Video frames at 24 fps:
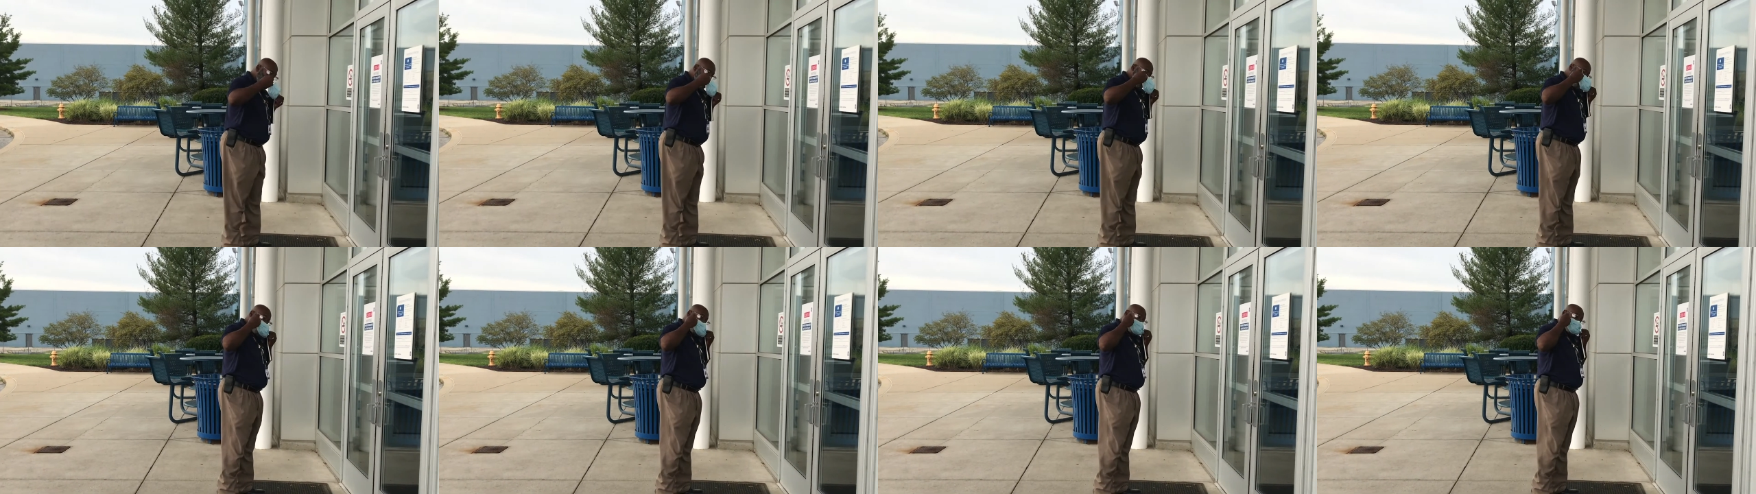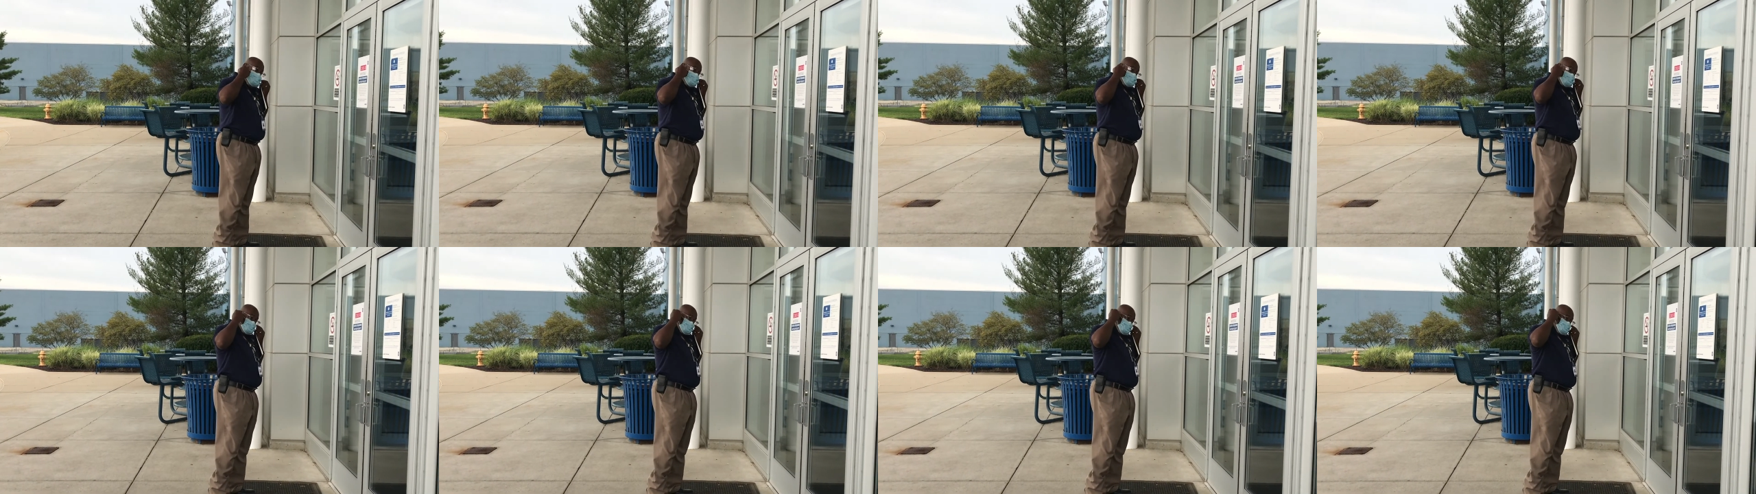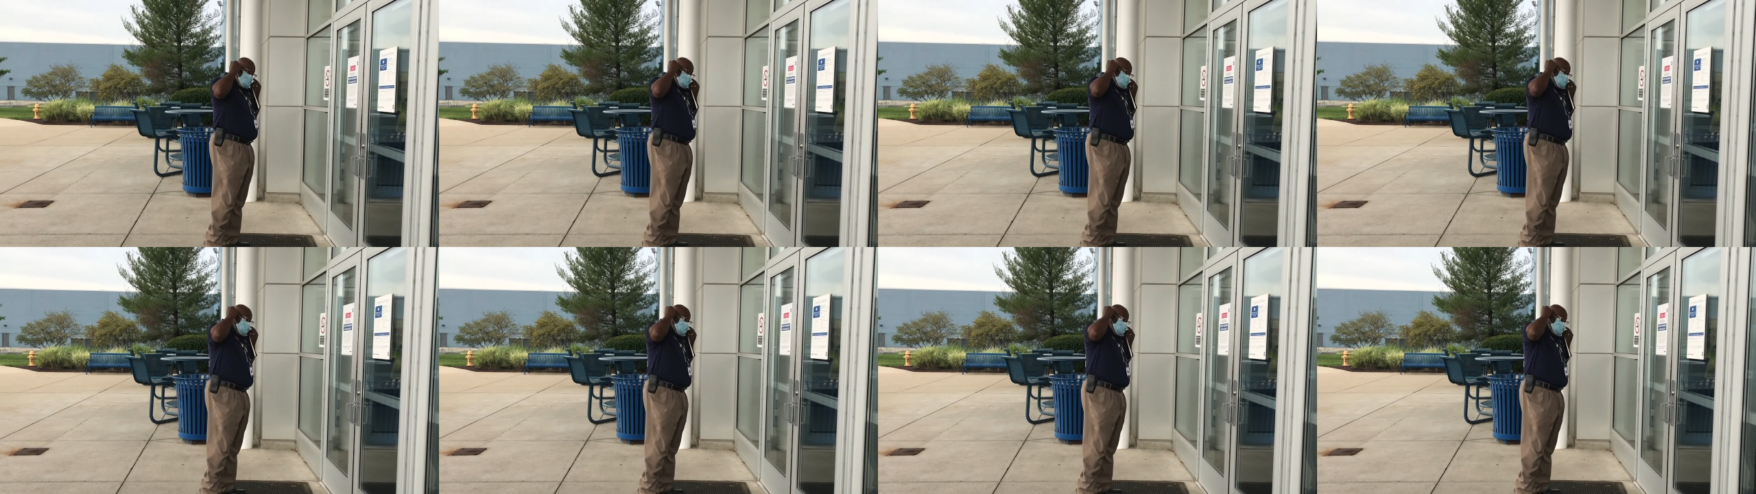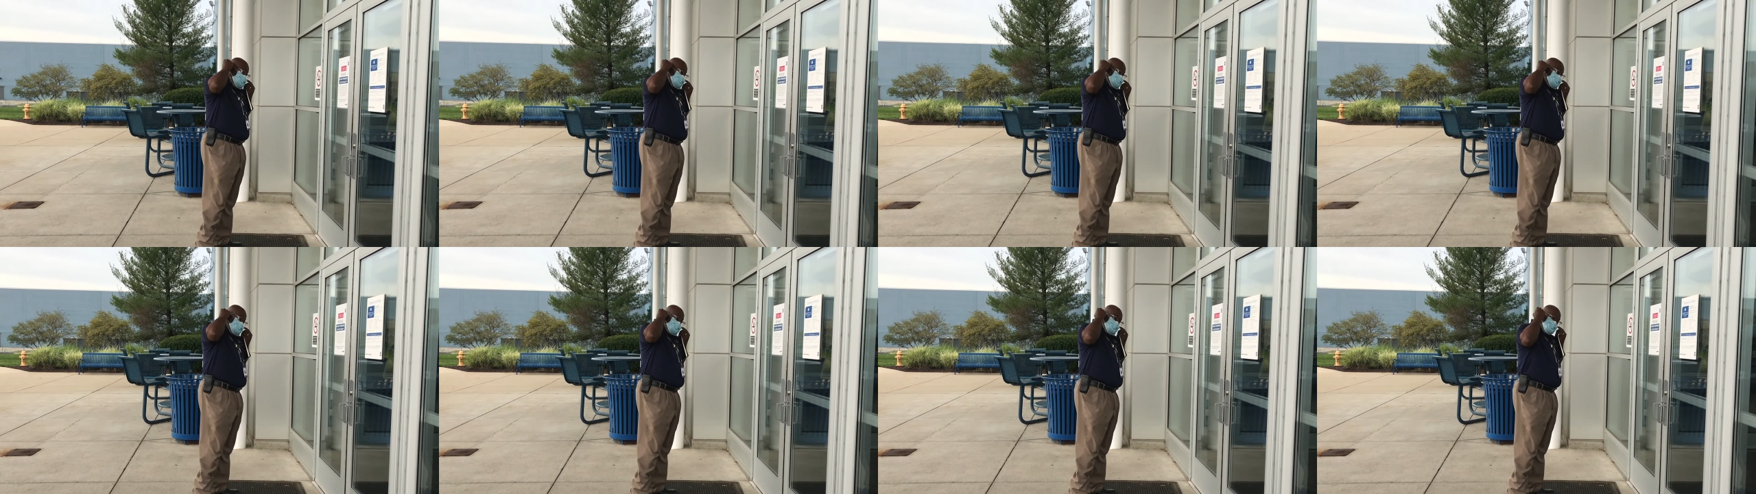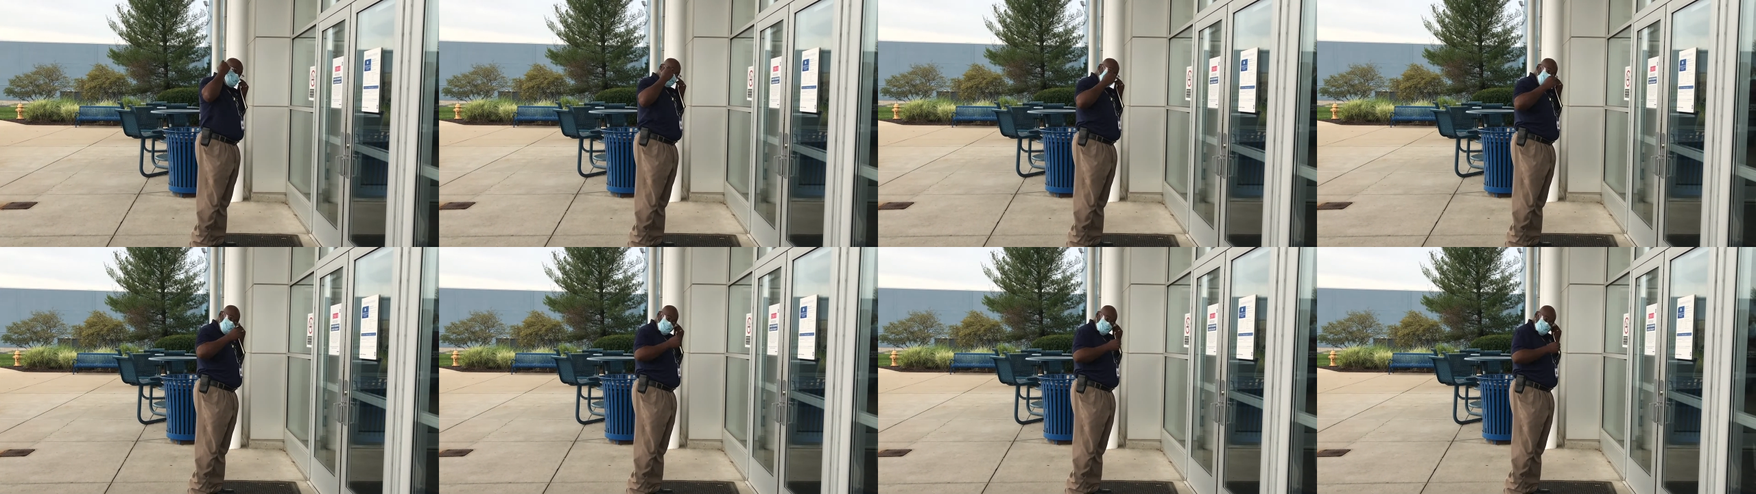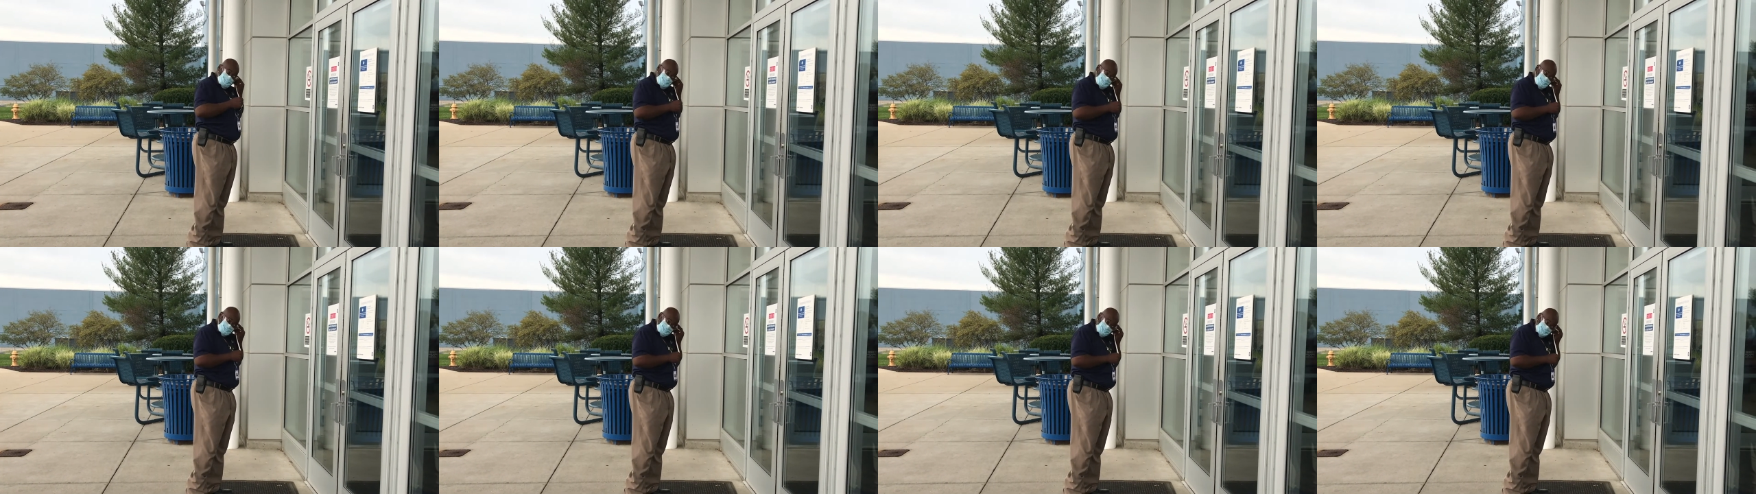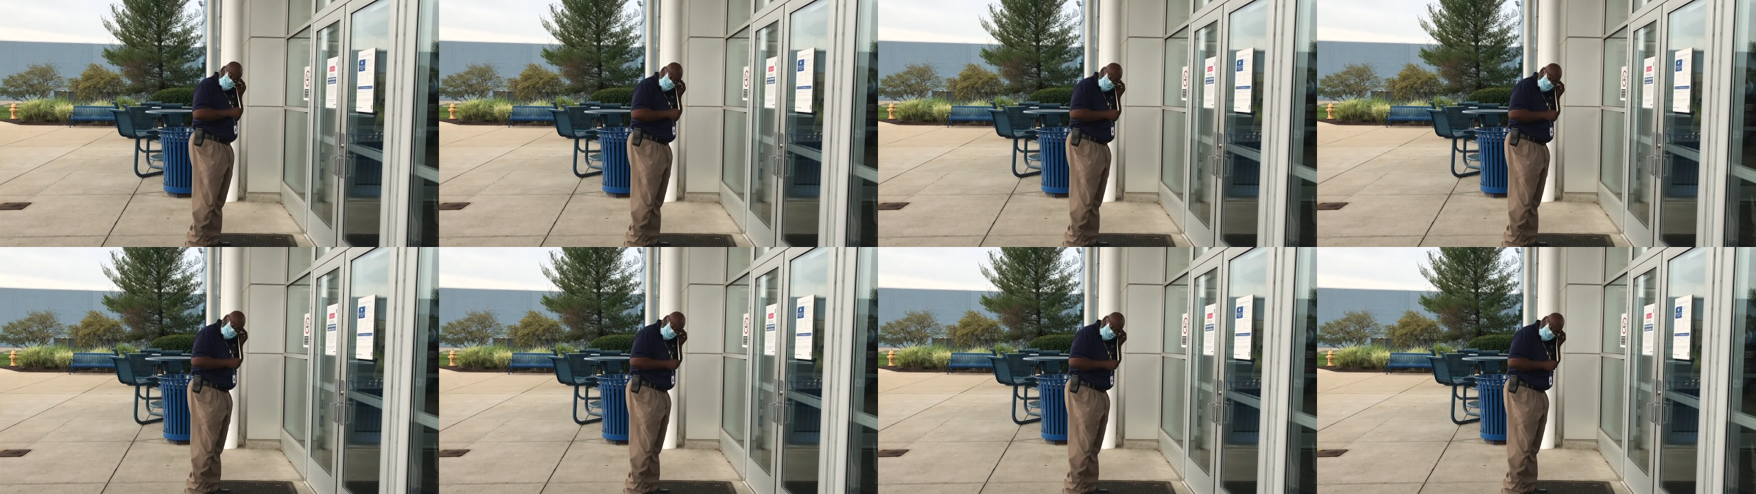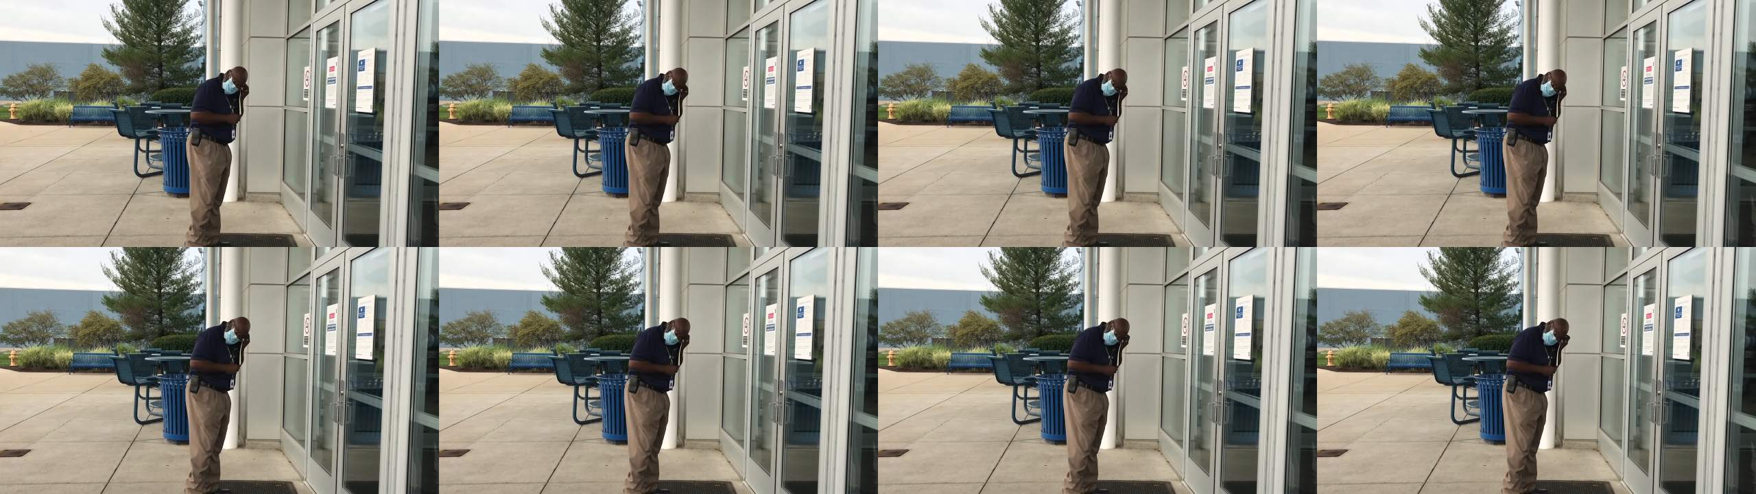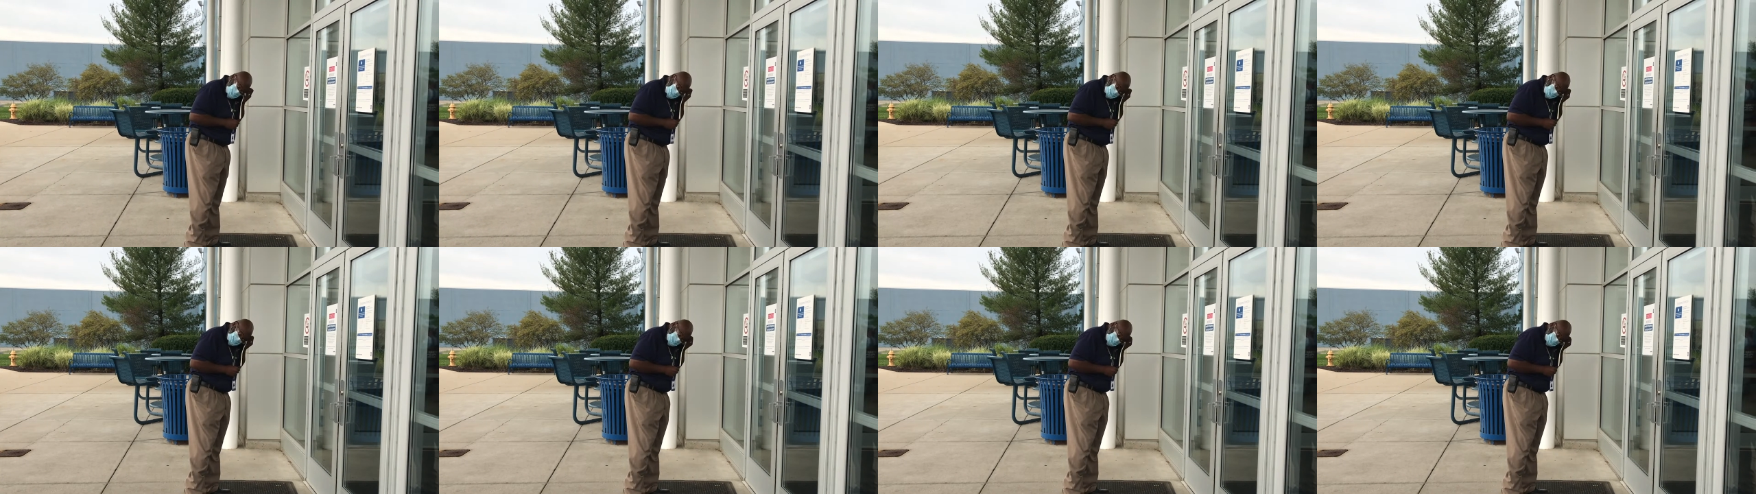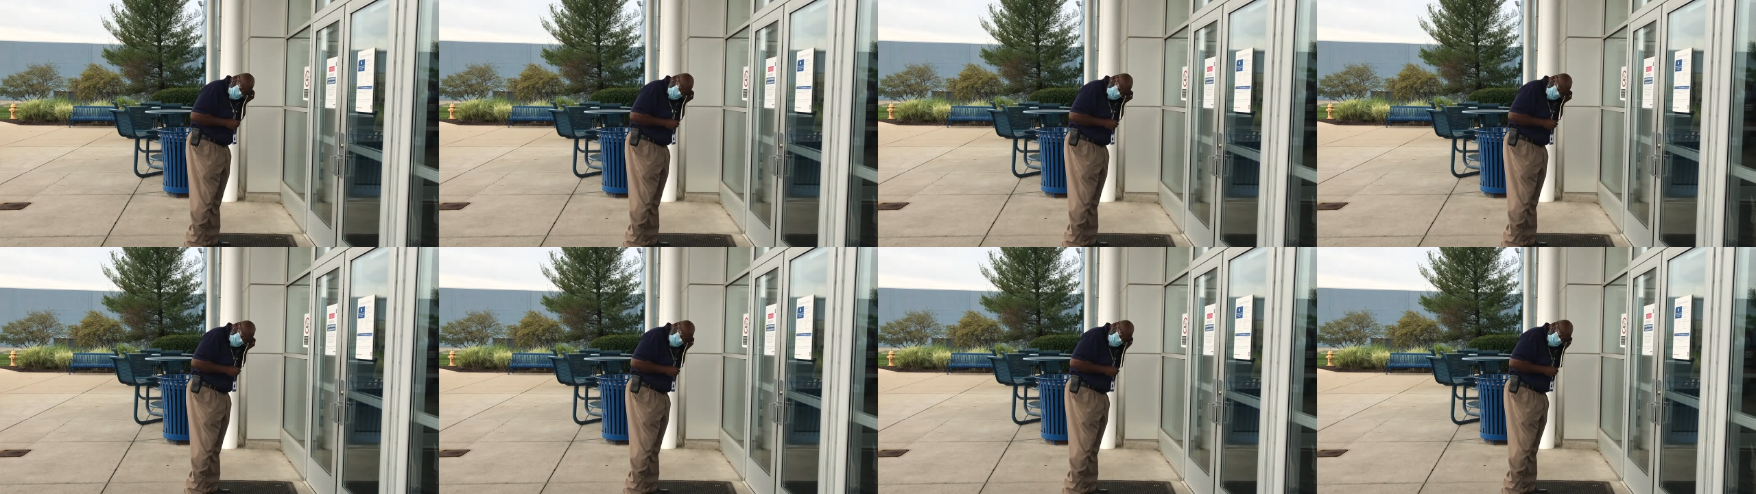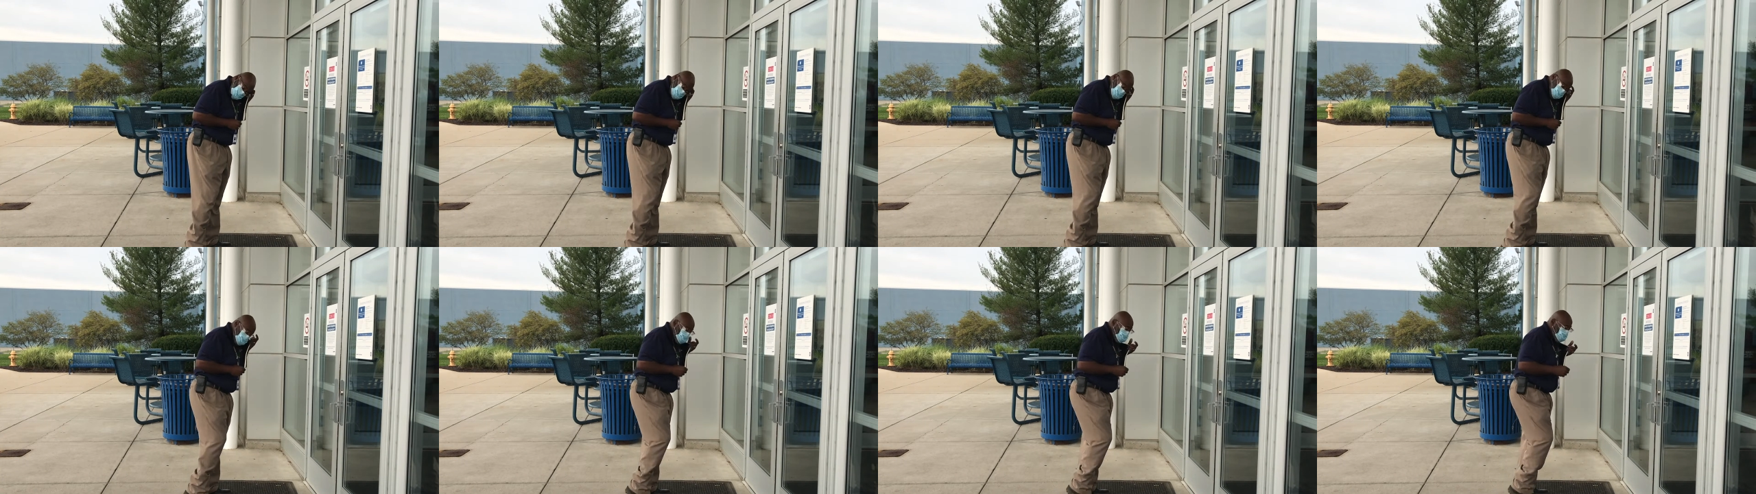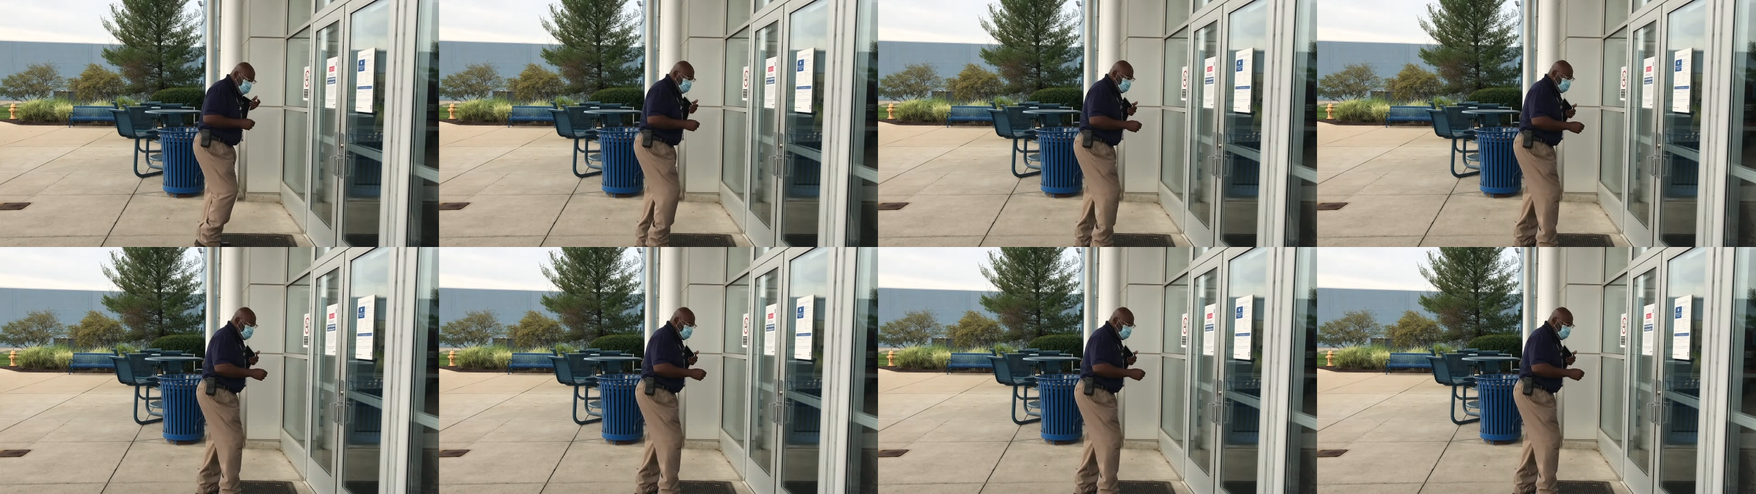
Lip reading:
(no speaker visible)